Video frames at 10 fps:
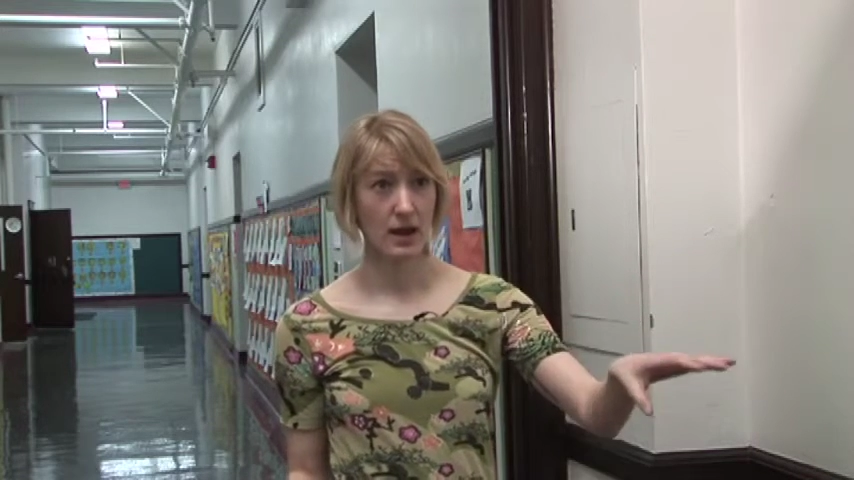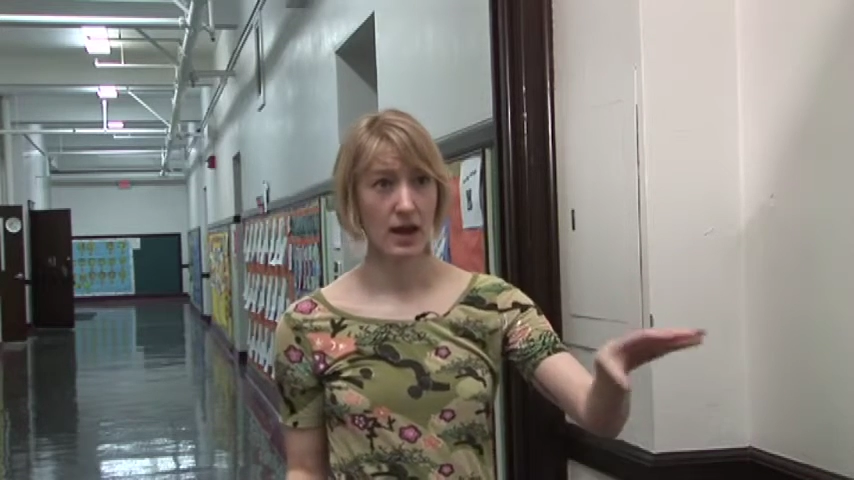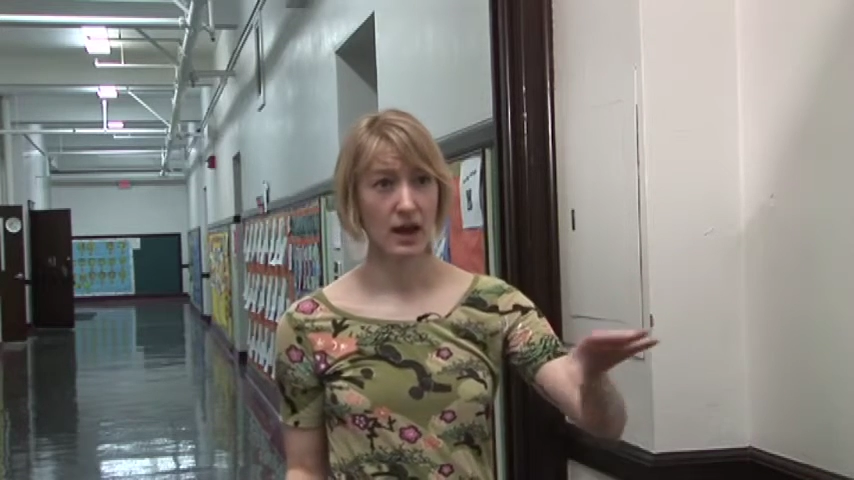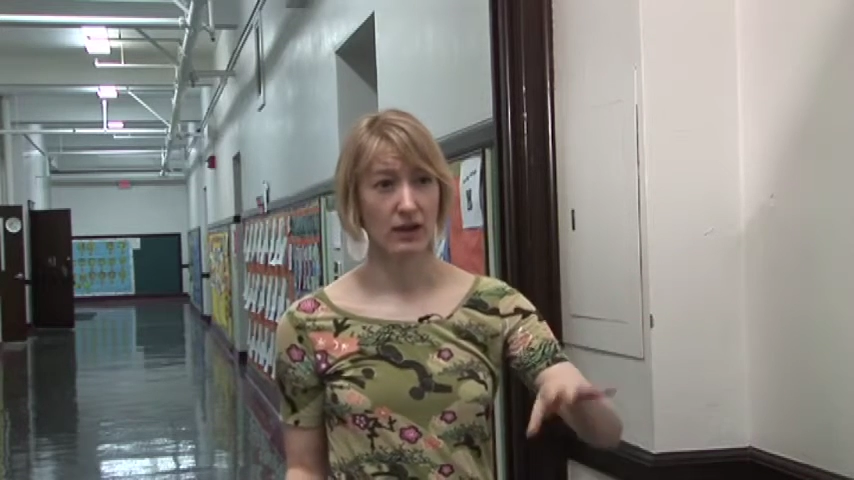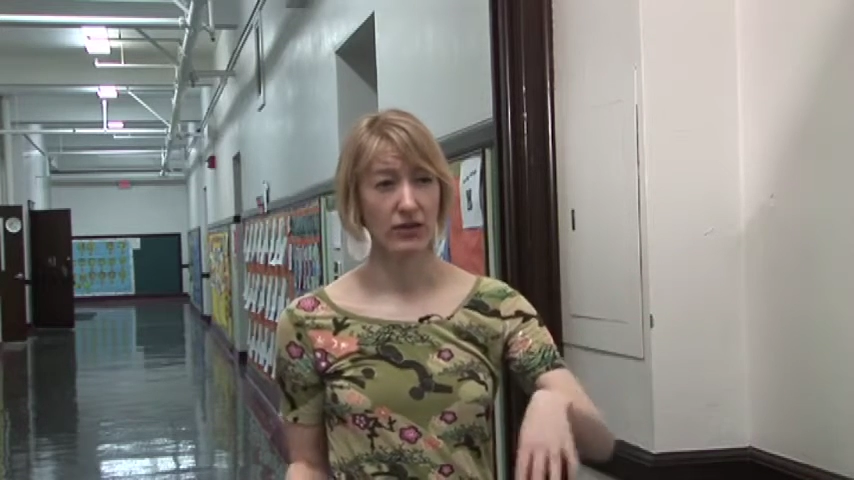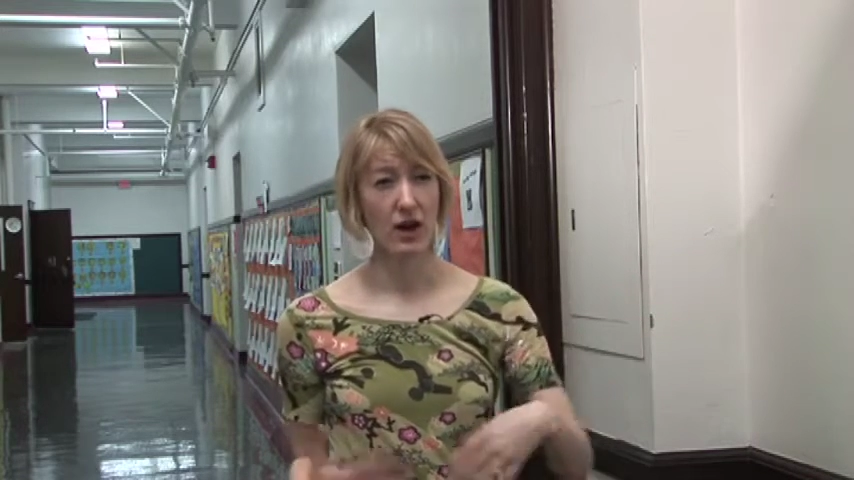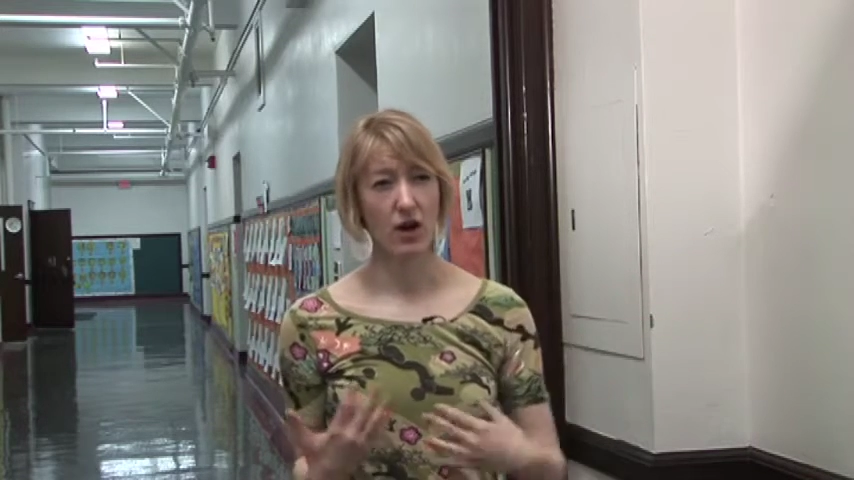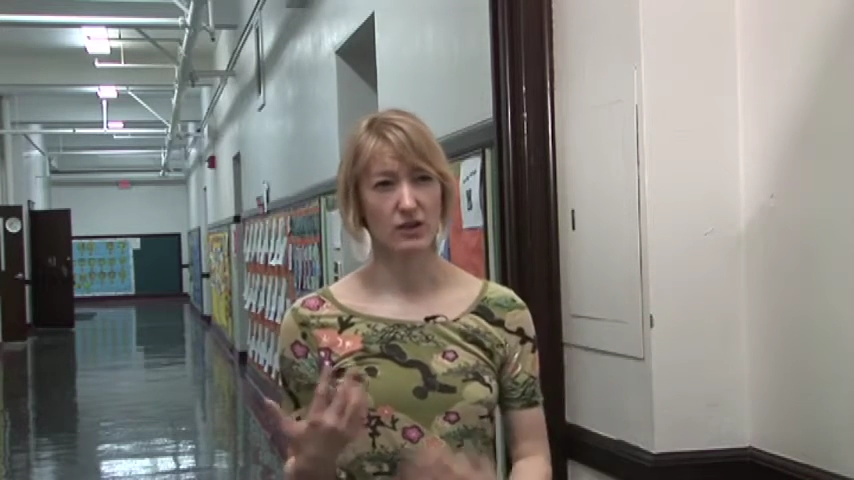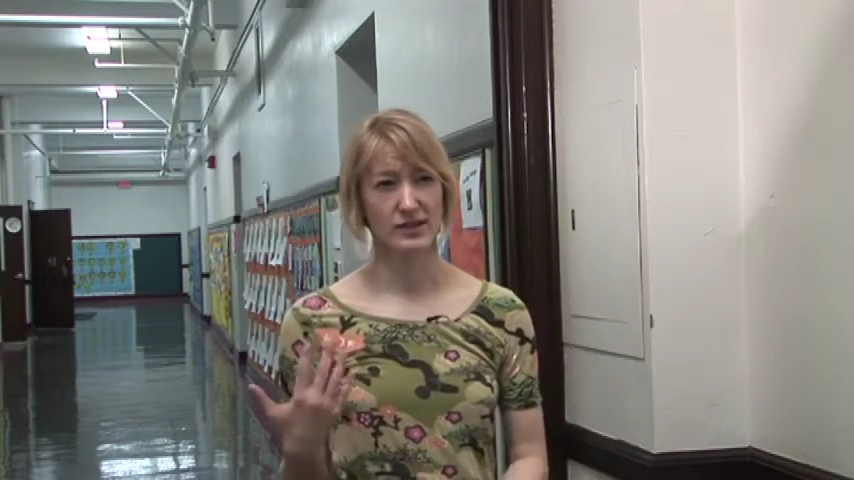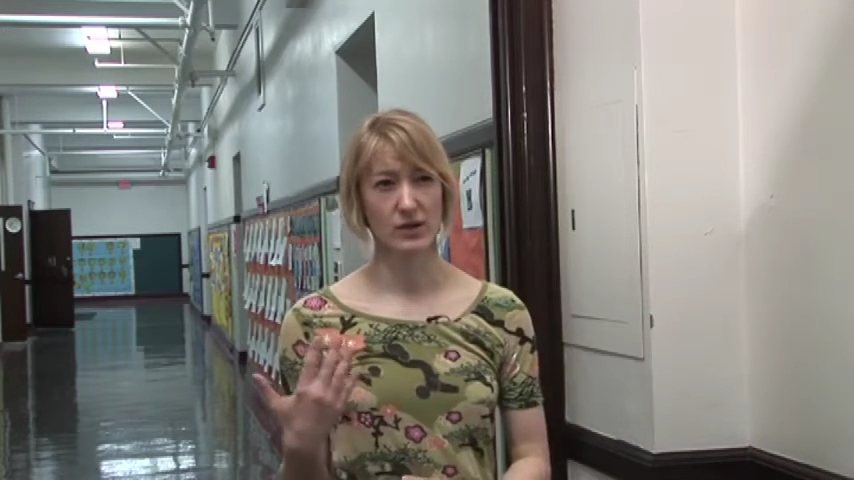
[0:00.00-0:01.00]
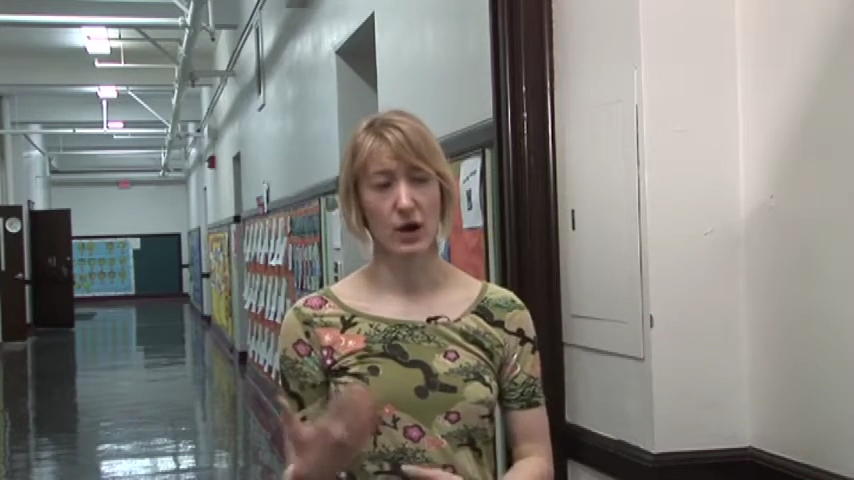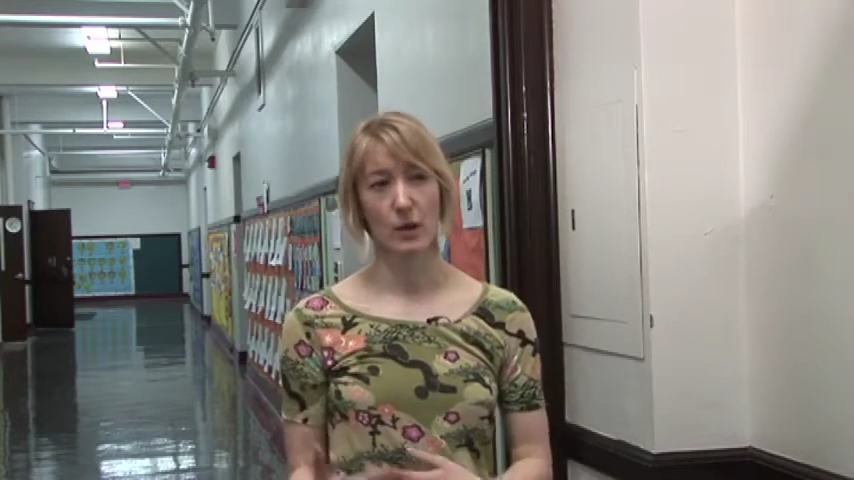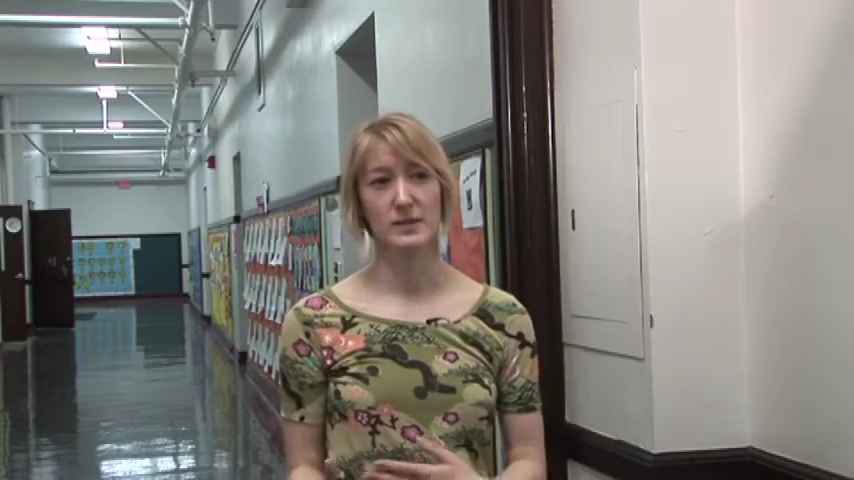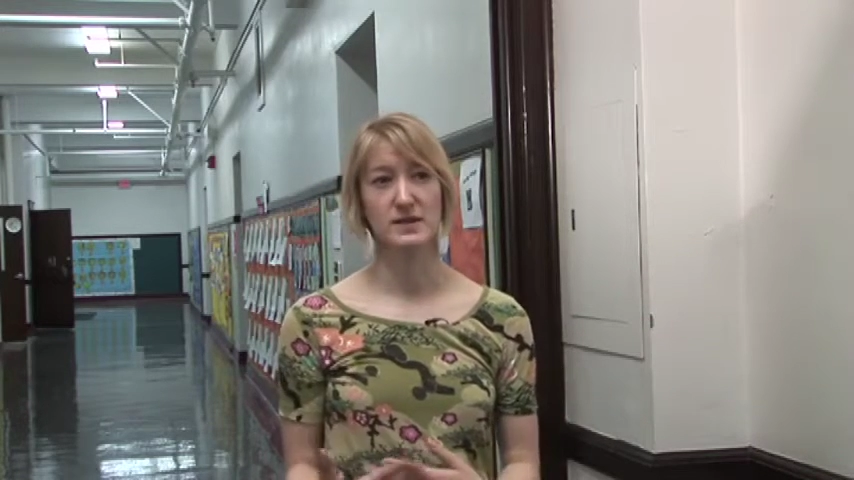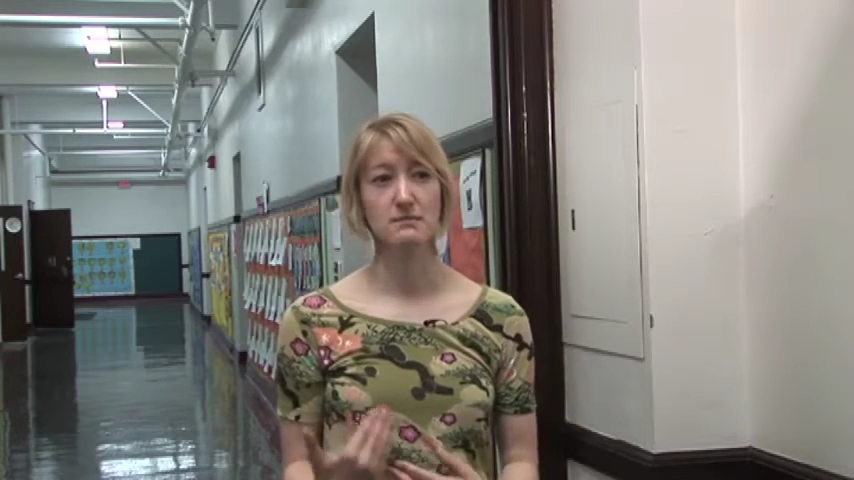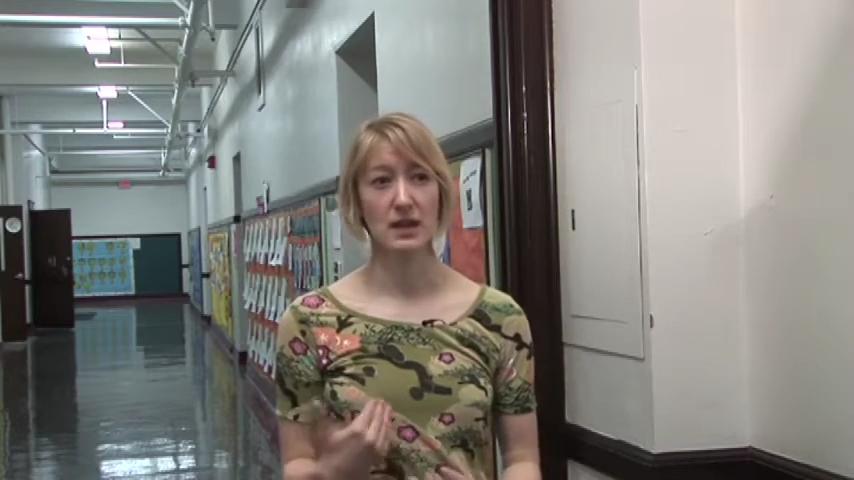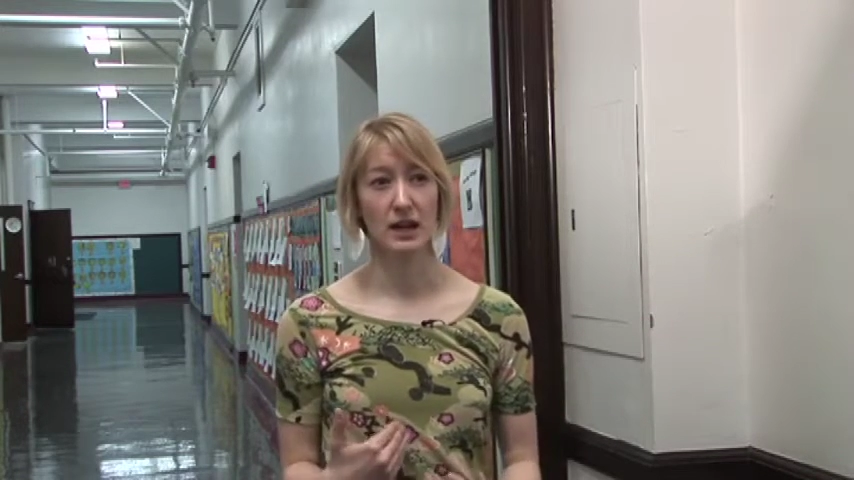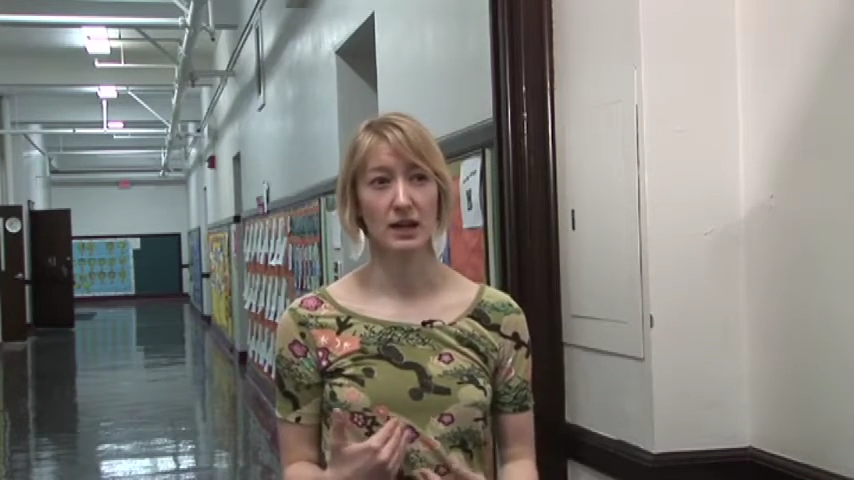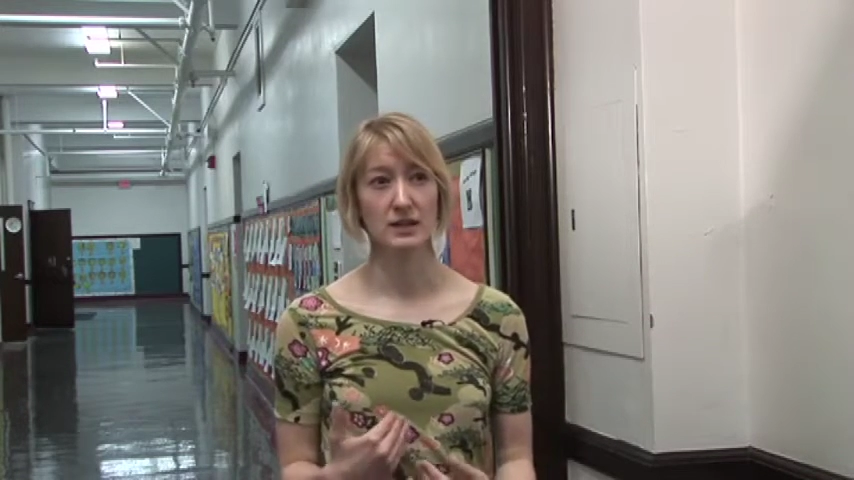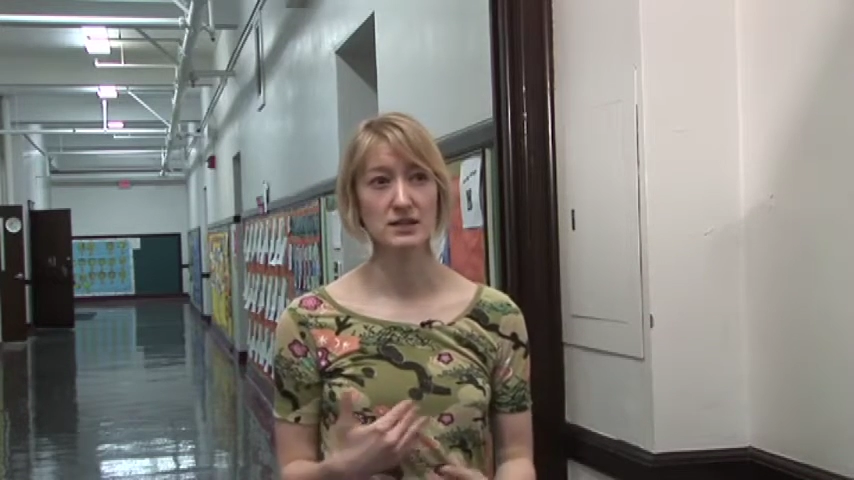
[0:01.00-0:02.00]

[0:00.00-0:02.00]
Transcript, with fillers: and that also helps me